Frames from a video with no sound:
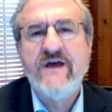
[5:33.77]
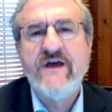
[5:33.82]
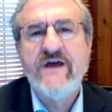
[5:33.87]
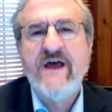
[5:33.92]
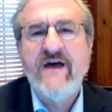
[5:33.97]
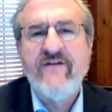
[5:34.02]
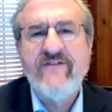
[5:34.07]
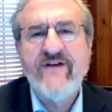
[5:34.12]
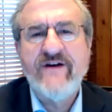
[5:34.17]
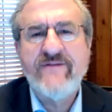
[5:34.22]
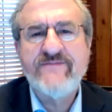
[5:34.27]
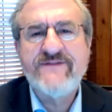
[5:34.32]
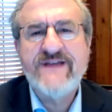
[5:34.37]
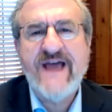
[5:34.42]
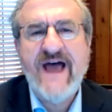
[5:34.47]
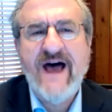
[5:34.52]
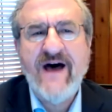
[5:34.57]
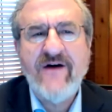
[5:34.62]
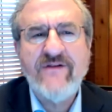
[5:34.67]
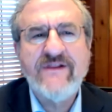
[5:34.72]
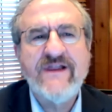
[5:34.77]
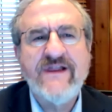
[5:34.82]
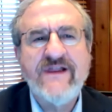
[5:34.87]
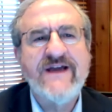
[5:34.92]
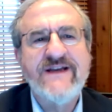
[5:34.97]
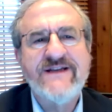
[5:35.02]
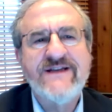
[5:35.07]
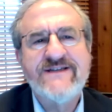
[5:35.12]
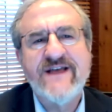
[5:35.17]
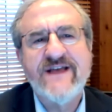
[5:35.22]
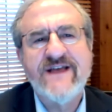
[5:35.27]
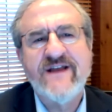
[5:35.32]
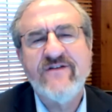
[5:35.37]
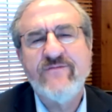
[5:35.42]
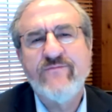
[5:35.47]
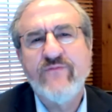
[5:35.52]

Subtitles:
have helped to outline a set of